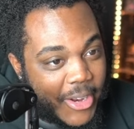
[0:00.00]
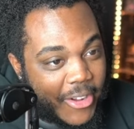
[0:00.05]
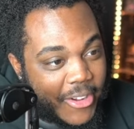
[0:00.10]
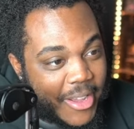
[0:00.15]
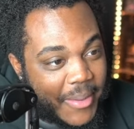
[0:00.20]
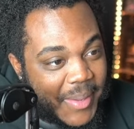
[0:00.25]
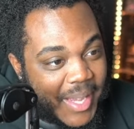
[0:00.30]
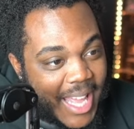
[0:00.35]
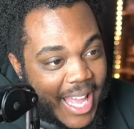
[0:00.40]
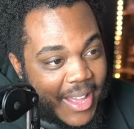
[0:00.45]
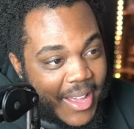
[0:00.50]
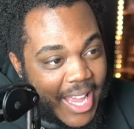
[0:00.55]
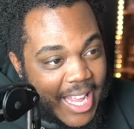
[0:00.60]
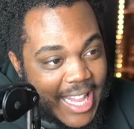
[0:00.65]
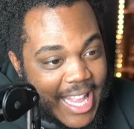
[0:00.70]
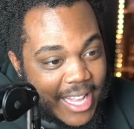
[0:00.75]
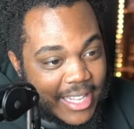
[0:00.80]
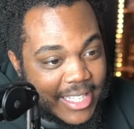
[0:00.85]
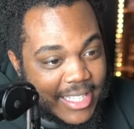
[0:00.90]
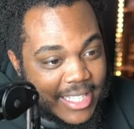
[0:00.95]
are coming out, and
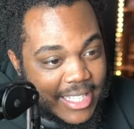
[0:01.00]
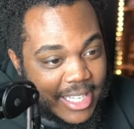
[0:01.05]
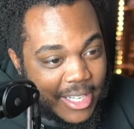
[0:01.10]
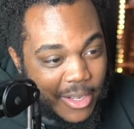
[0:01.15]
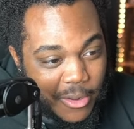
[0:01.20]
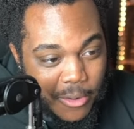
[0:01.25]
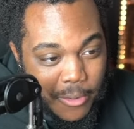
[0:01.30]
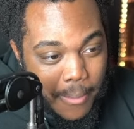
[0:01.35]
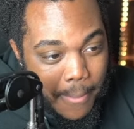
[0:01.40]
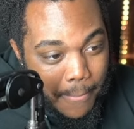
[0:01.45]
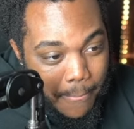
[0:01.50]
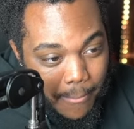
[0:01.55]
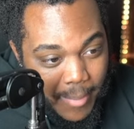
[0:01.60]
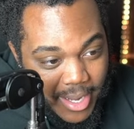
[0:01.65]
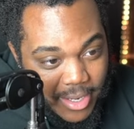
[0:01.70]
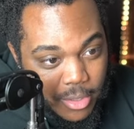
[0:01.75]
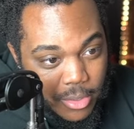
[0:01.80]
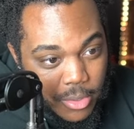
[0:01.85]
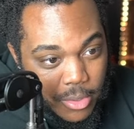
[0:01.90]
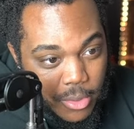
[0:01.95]
now this little
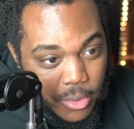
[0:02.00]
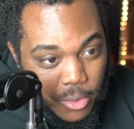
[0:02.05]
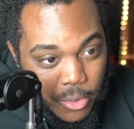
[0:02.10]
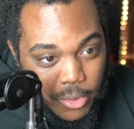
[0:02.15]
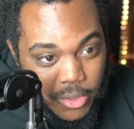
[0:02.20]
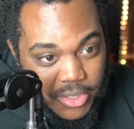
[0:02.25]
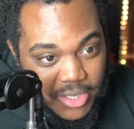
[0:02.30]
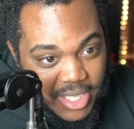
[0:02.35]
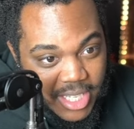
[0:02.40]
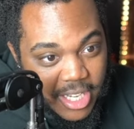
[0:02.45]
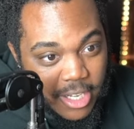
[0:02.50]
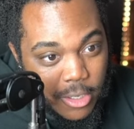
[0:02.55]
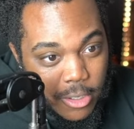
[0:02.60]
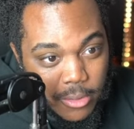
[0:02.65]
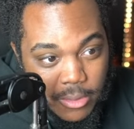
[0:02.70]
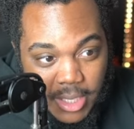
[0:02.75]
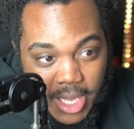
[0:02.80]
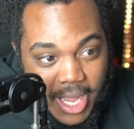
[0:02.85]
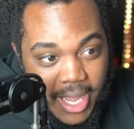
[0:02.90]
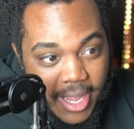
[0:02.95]
metal or steel
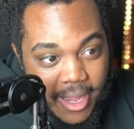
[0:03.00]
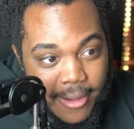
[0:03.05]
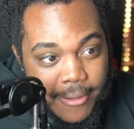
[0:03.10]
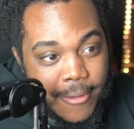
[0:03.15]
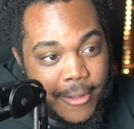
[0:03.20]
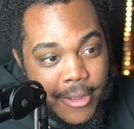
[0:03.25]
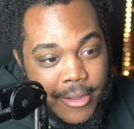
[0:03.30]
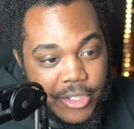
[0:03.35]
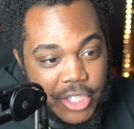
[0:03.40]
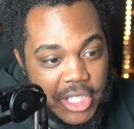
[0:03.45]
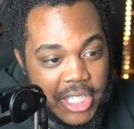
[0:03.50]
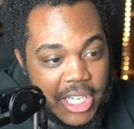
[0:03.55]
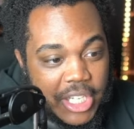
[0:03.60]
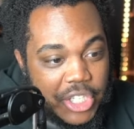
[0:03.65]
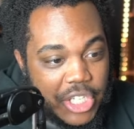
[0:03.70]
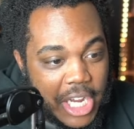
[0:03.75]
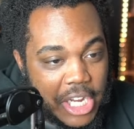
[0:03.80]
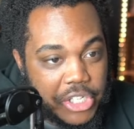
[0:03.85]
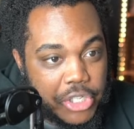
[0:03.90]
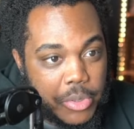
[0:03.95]
thing just hit
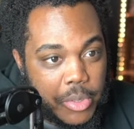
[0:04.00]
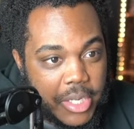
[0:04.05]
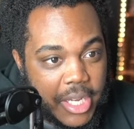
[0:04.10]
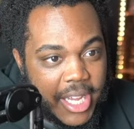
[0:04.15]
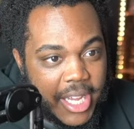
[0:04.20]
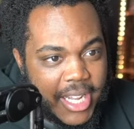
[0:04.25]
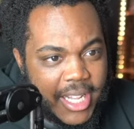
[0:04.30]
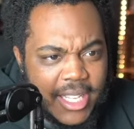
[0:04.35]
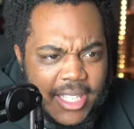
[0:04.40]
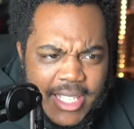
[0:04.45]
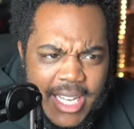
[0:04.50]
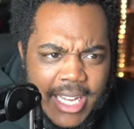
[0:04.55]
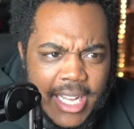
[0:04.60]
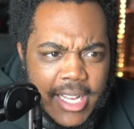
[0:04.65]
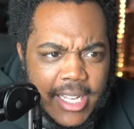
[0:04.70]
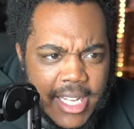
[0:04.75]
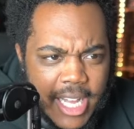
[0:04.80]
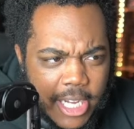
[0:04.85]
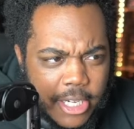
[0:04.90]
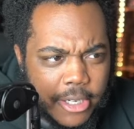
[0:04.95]
Joshu on It looks like a
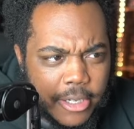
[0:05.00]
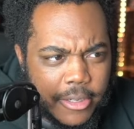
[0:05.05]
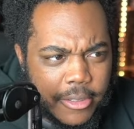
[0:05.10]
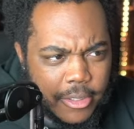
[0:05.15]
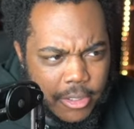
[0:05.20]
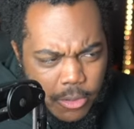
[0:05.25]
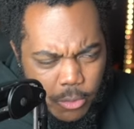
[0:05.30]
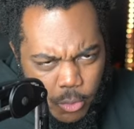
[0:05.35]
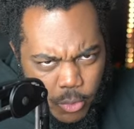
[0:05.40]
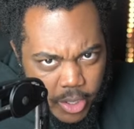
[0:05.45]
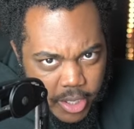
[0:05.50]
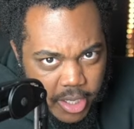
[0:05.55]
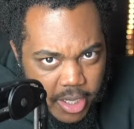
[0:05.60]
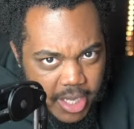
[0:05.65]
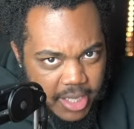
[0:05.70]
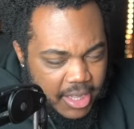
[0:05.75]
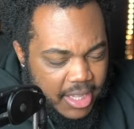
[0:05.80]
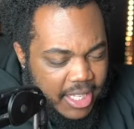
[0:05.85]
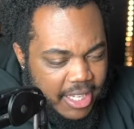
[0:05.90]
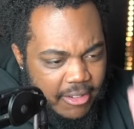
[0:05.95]
gutter, so where the
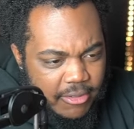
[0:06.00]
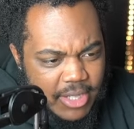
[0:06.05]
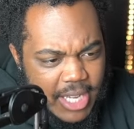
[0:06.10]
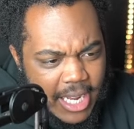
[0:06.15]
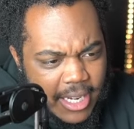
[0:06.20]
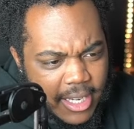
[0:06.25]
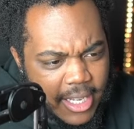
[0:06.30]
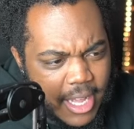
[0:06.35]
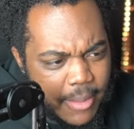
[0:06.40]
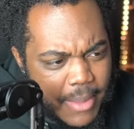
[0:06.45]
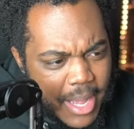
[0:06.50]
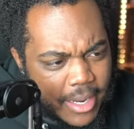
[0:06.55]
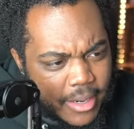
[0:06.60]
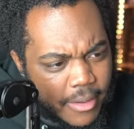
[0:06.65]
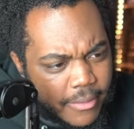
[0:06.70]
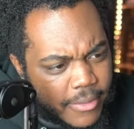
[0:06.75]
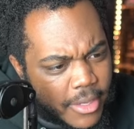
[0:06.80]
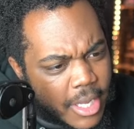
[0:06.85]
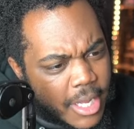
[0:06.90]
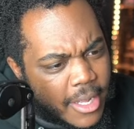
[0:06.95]
leaves kind of come out
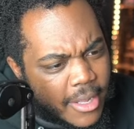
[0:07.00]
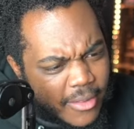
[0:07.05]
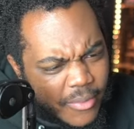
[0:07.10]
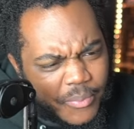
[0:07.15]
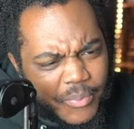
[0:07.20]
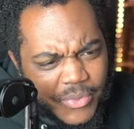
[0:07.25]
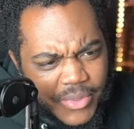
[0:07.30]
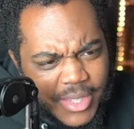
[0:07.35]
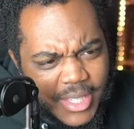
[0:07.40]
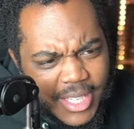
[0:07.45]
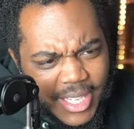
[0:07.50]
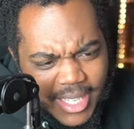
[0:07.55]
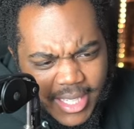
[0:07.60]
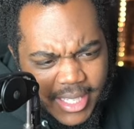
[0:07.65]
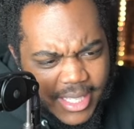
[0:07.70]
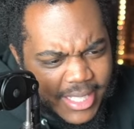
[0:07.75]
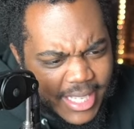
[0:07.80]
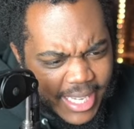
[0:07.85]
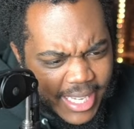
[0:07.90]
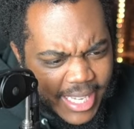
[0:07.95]
of. It
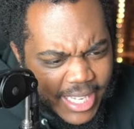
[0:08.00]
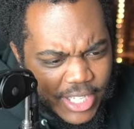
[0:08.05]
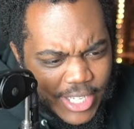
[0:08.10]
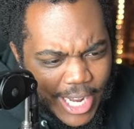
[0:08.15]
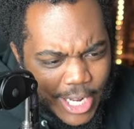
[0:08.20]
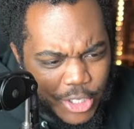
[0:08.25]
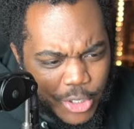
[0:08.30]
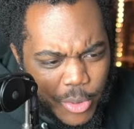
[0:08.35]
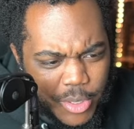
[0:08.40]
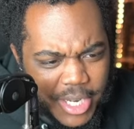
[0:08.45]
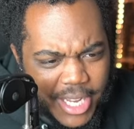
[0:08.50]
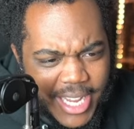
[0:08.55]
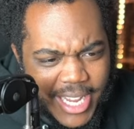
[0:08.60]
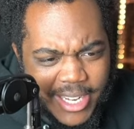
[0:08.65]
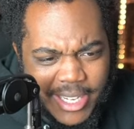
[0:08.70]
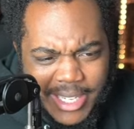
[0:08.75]
looks like it hit Joshu on the head.